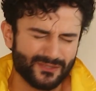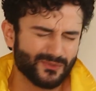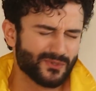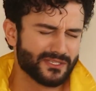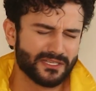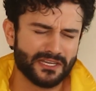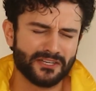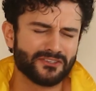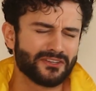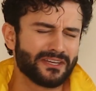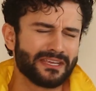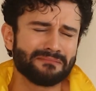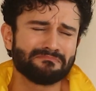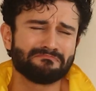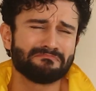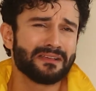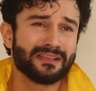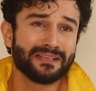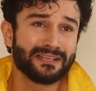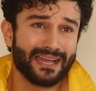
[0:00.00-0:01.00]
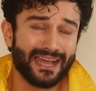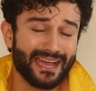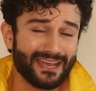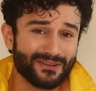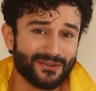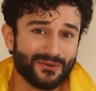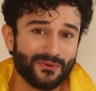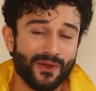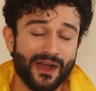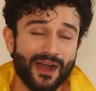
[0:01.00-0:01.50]
This was mm-hmm, literally, mm-hmm, mm-hmm. I
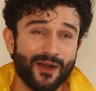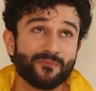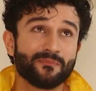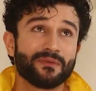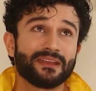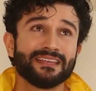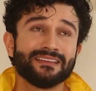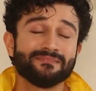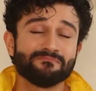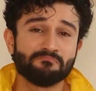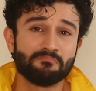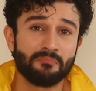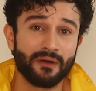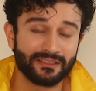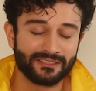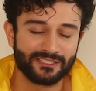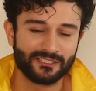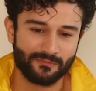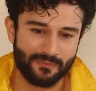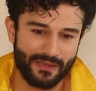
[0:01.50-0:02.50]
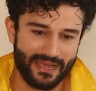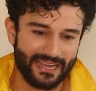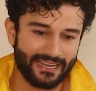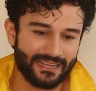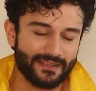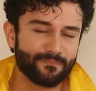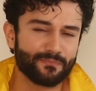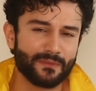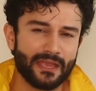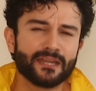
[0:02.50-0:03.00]
don't know how many months
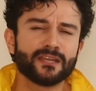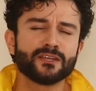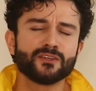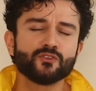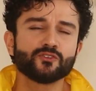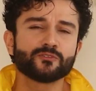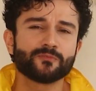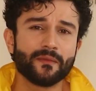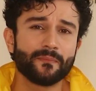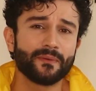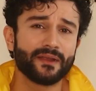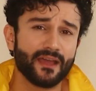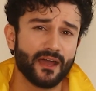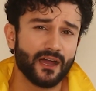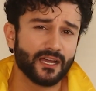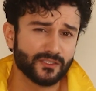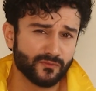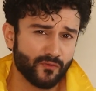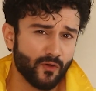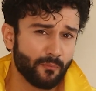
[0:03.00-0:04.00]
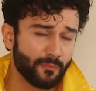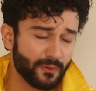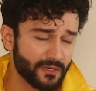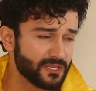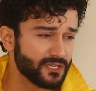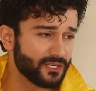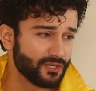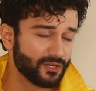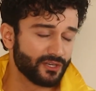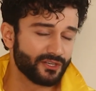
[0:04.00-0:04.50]
back. And a newspaper asked for a
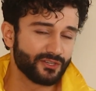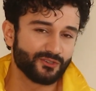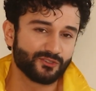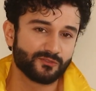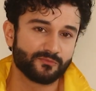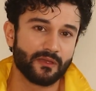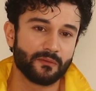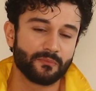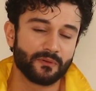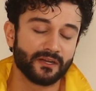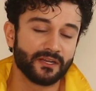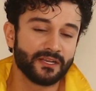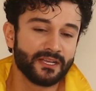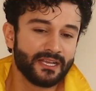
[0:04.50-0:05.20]
particular newspaper.